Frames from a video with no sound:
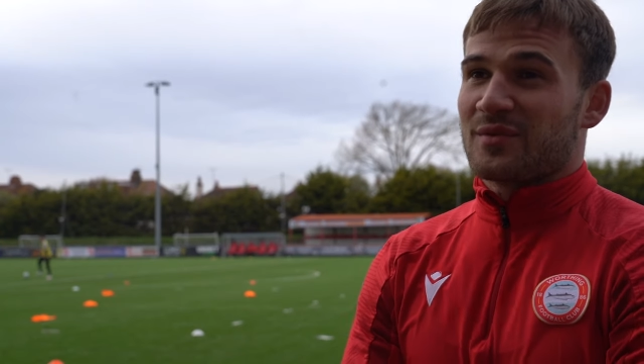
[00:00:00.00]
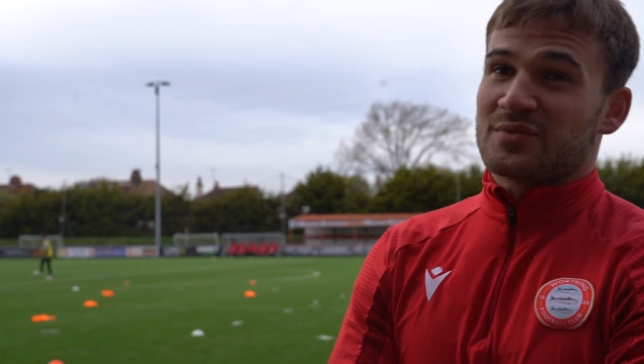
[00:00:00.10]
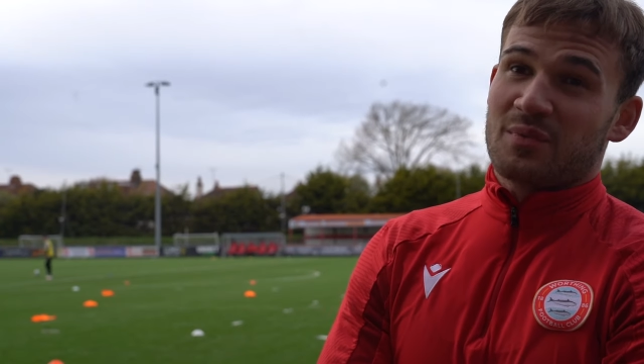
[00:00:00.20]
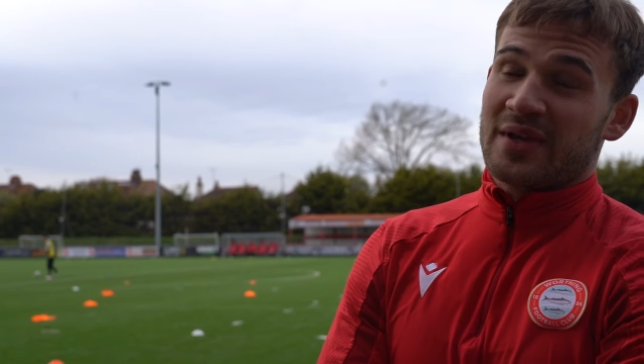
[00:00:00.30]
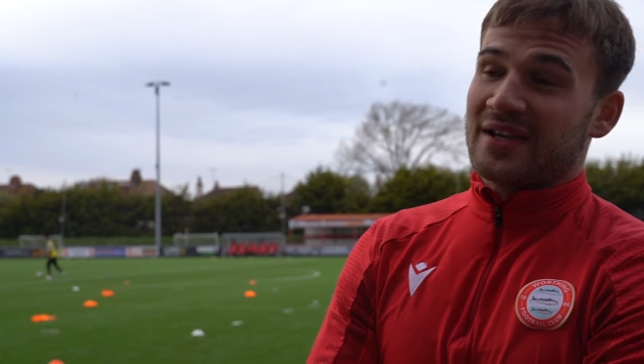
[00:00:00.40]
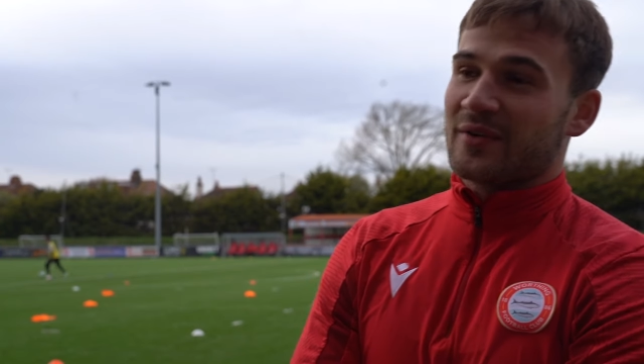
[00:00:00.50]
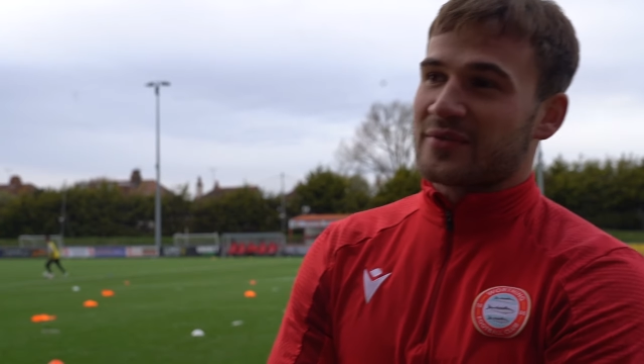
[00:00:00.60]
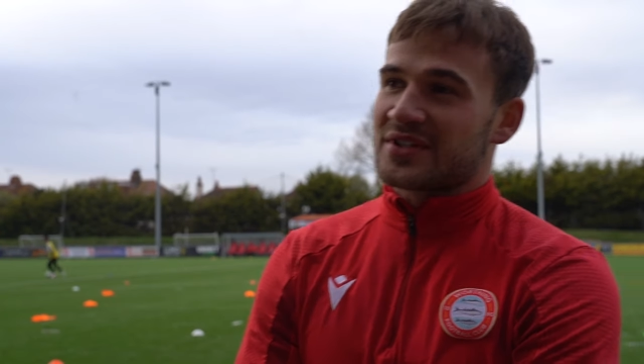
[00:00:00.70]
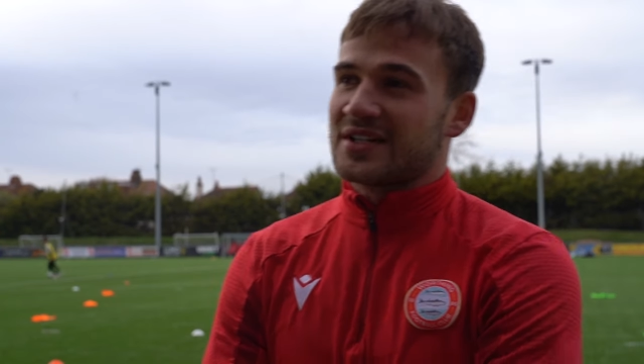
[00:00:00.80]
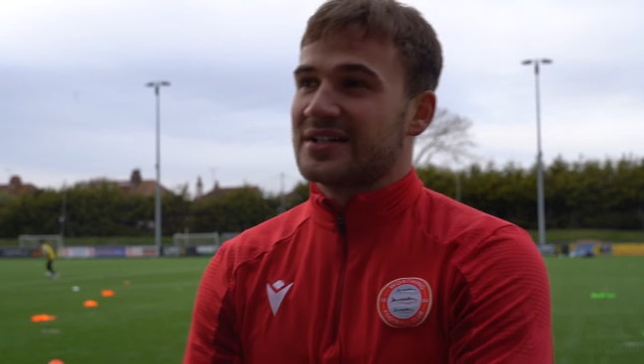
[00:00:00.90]
It was weird,
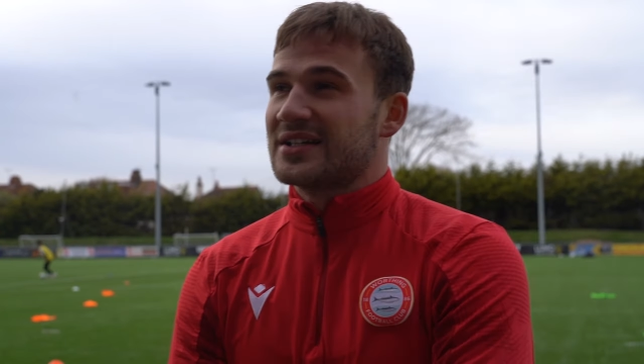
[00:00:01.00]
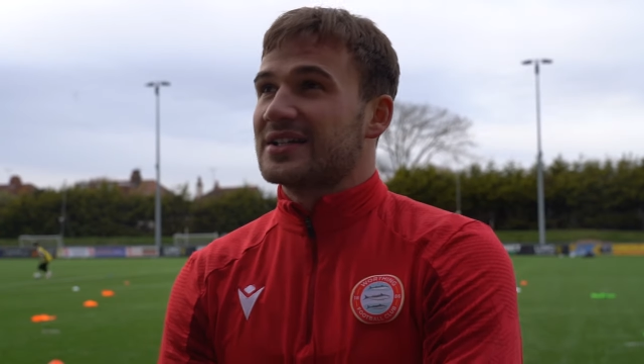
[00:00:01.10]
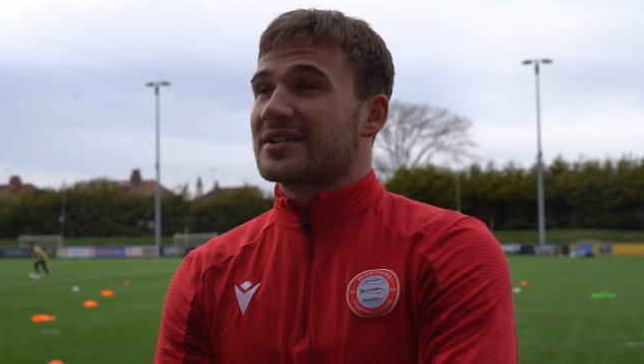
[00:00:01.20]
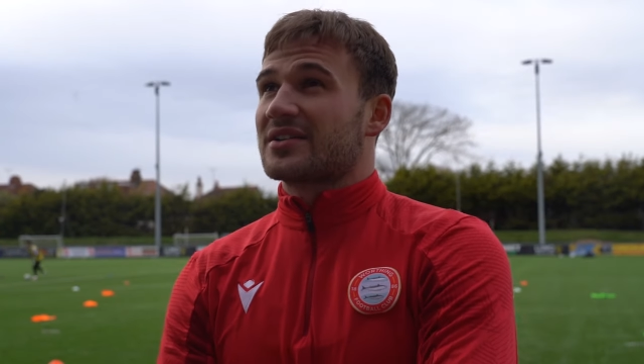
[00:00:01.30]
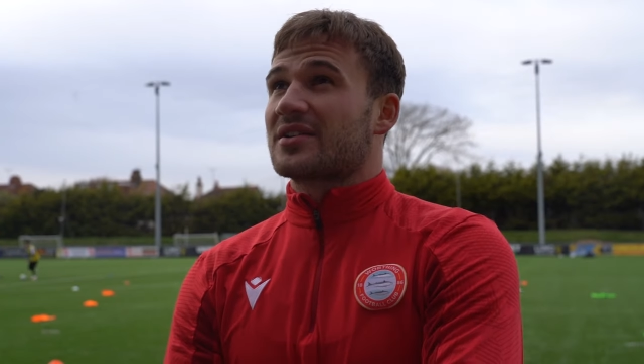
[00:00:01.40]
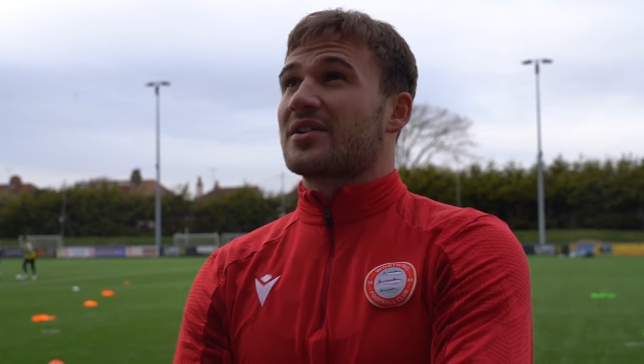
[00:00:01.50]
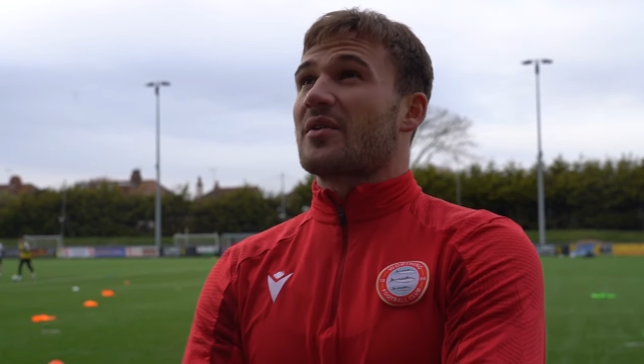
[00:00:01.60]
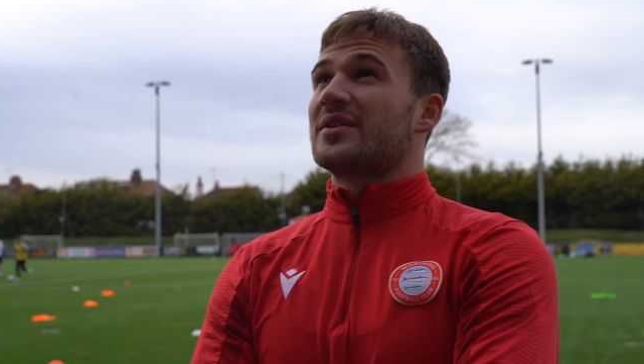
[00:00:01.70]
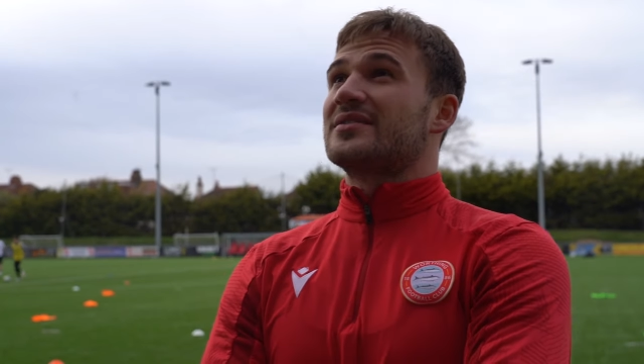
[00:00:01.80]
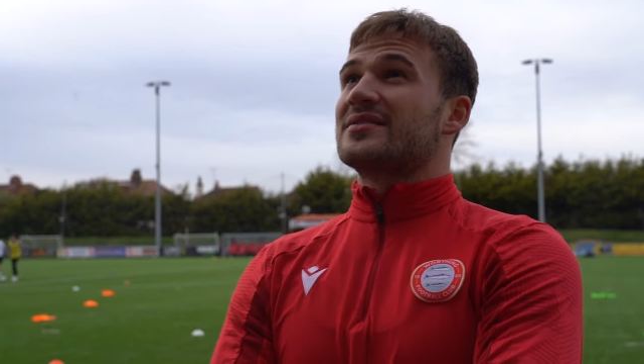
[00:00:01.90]
obviously.
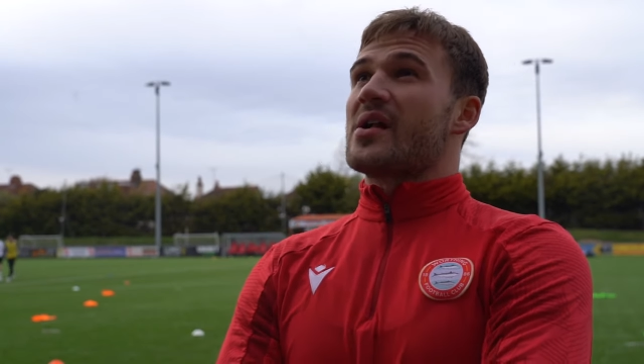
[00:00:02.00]
Going